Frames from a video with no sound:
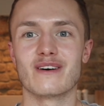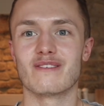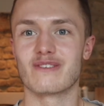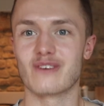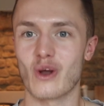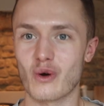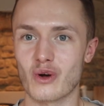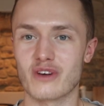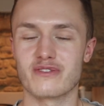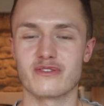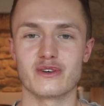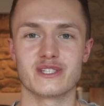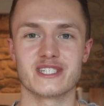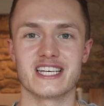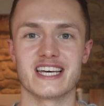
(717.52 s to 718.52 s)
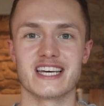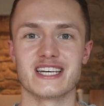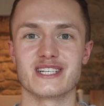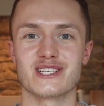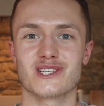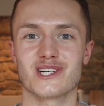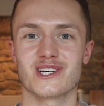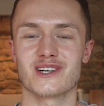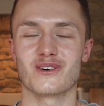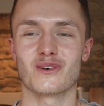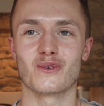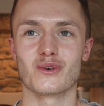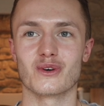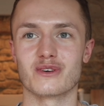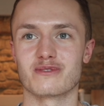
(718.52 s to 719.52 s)
vlog footage,
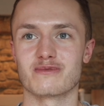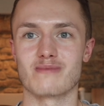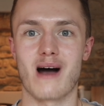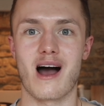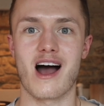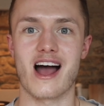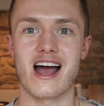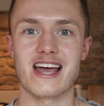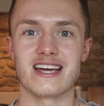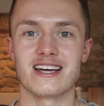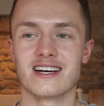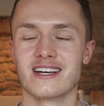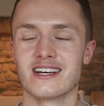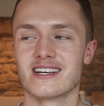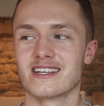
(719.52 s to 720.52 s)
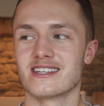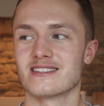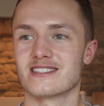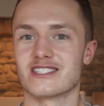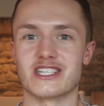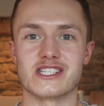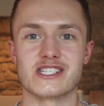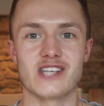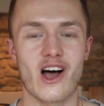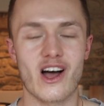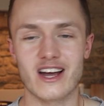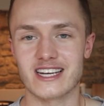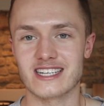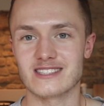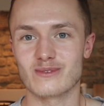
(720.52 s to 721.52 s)
all of my
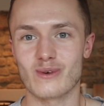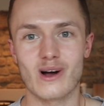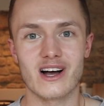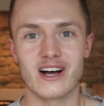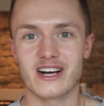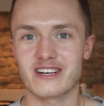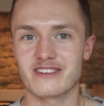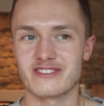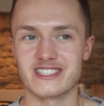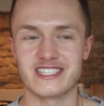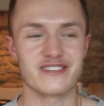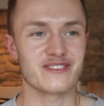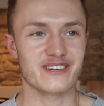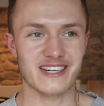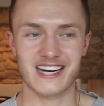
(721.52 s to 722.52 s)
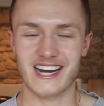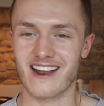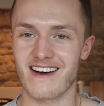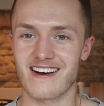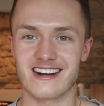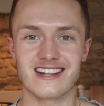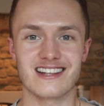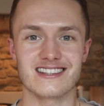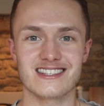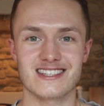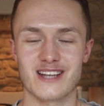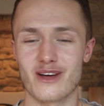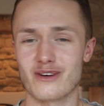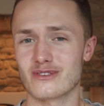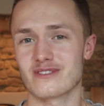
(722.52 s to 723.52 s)
design work for different clients,
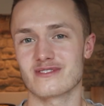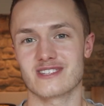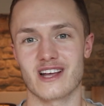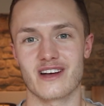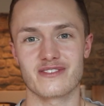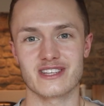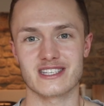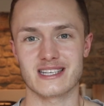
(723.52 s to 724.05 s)
loads of stuff